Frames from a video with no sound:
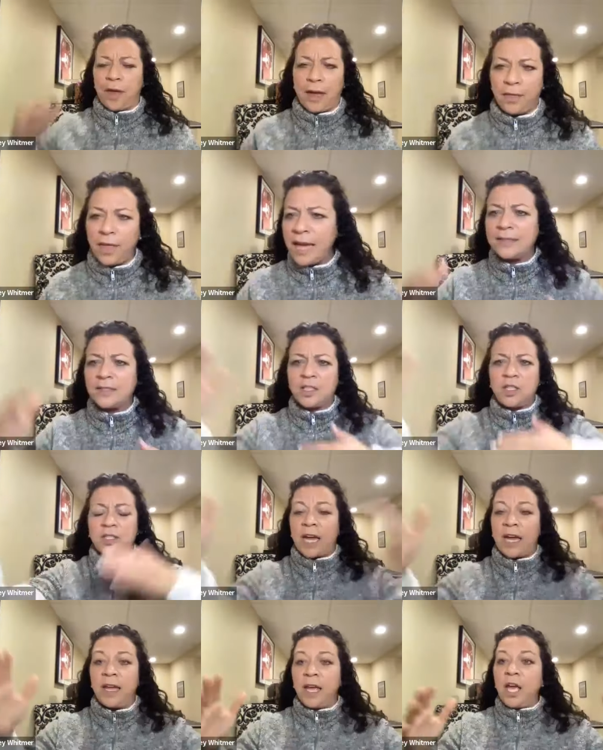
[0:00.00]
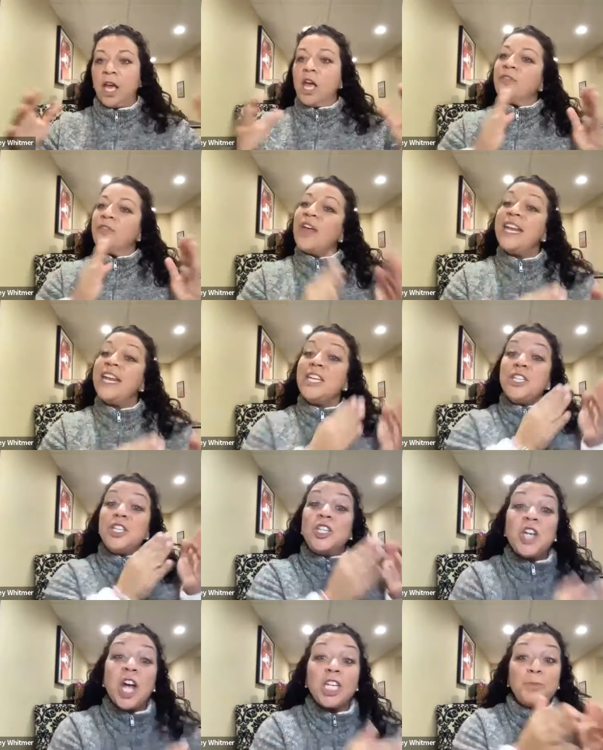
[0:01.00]
that this, she's got they didn't
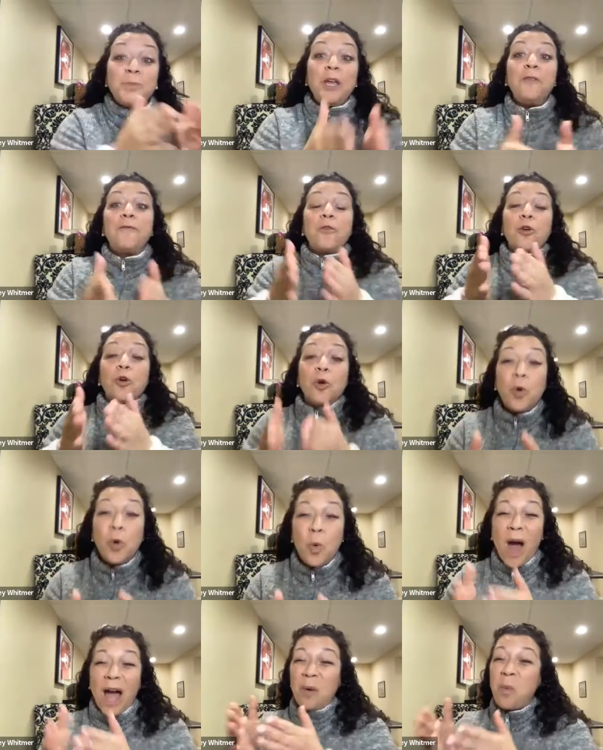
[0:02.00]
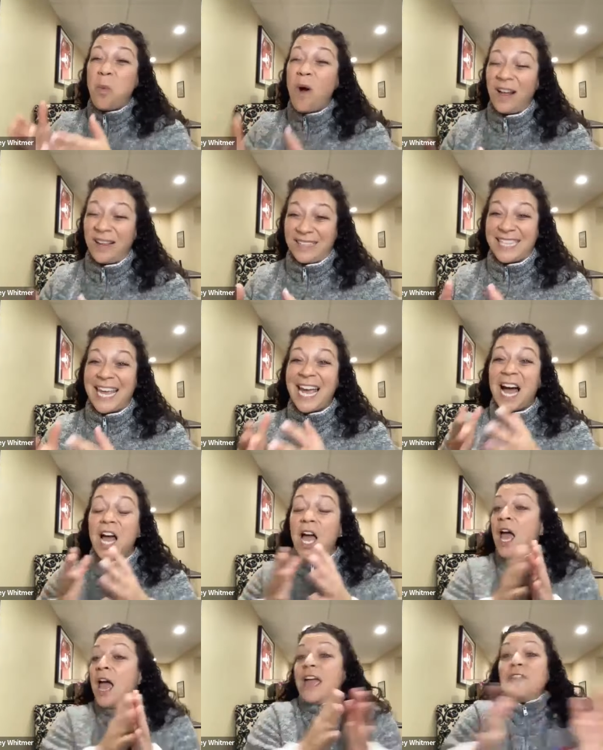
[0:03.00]
judge me for who I was. They
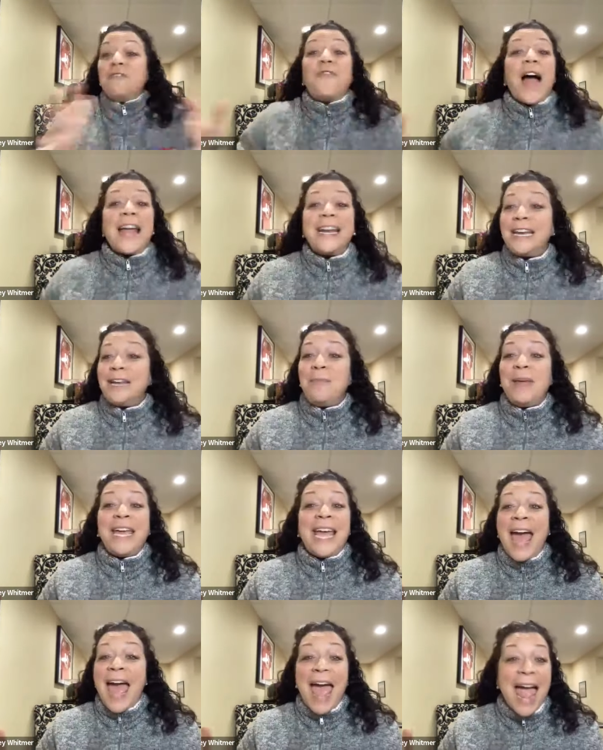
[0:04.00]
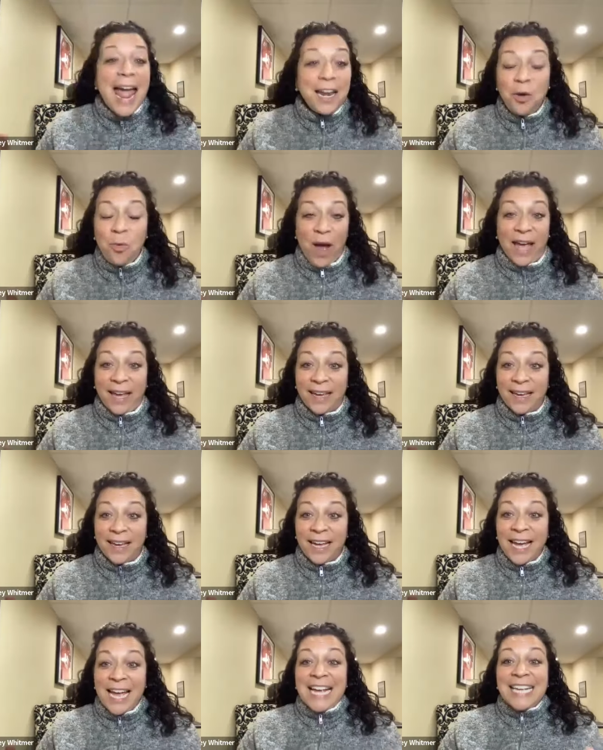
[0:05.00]
invited me anyway.
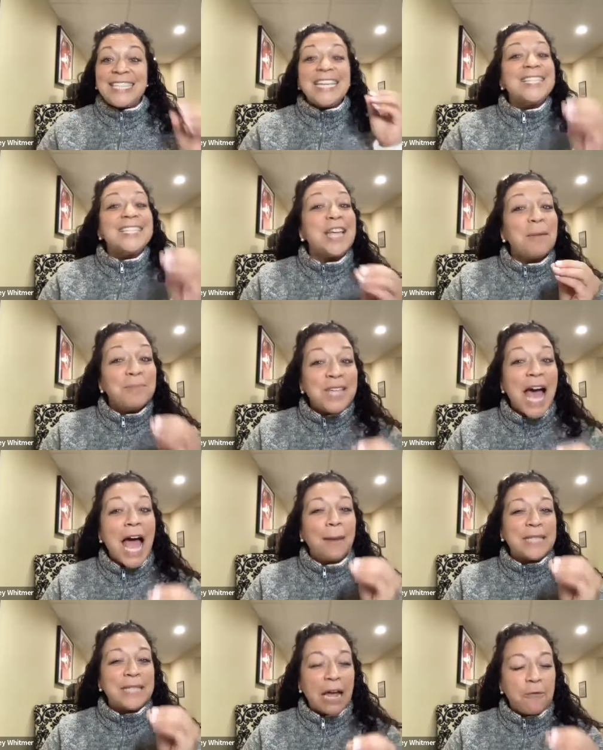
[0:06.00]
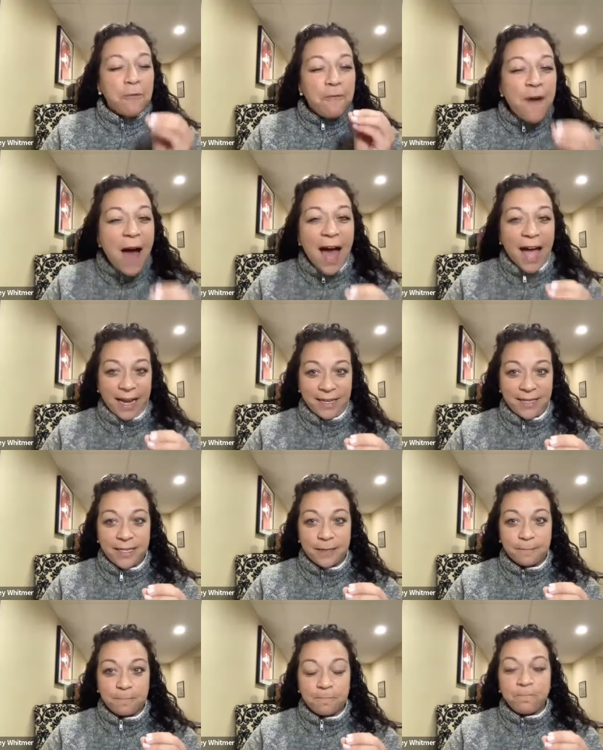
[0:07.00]
See, sometimes I find
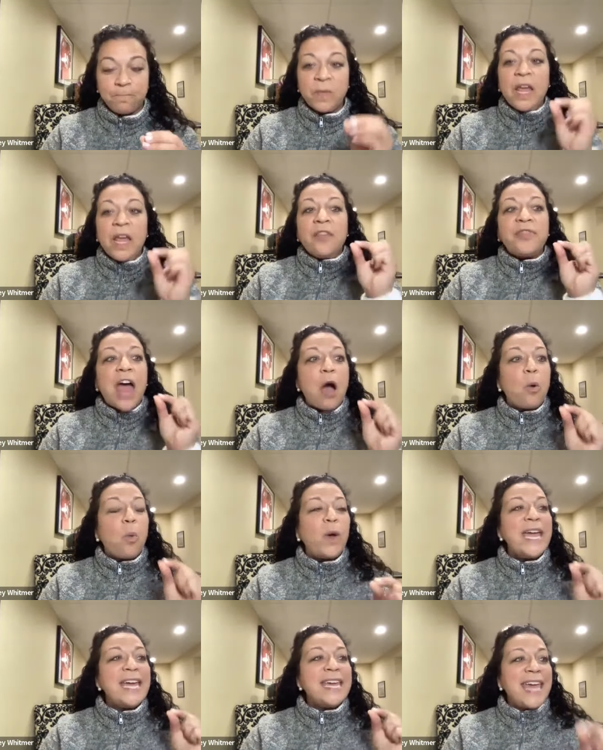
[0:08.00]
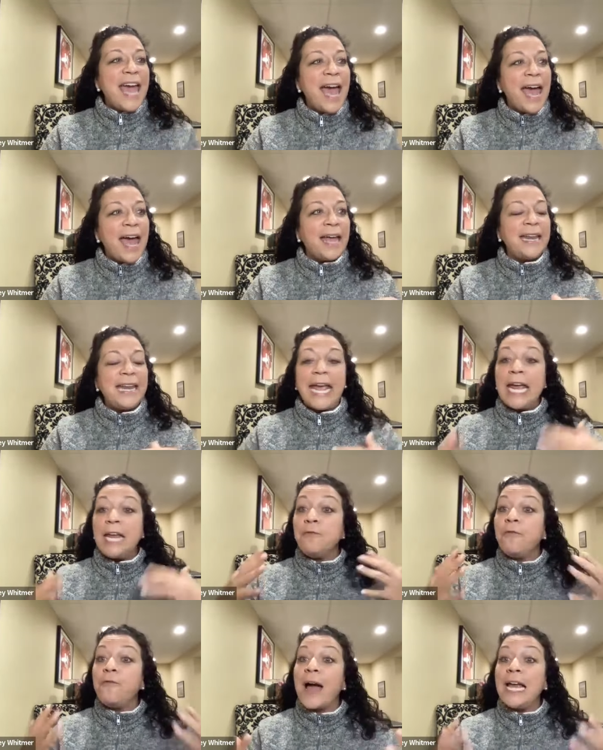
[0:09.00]
that we can
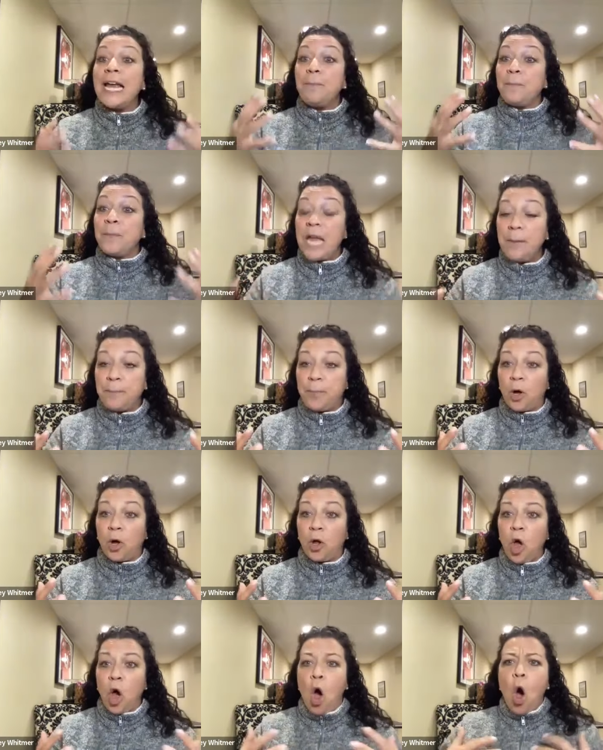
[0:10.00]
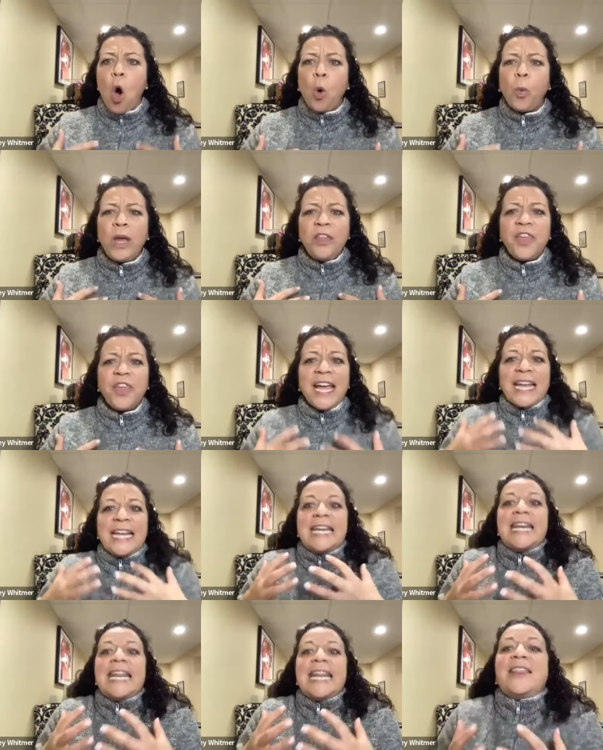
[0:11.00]
invite people who we think
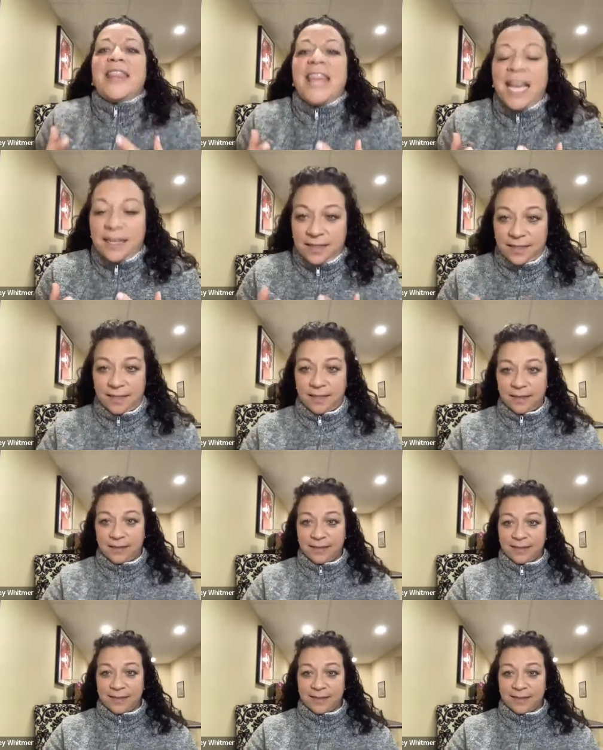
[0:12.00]
need this.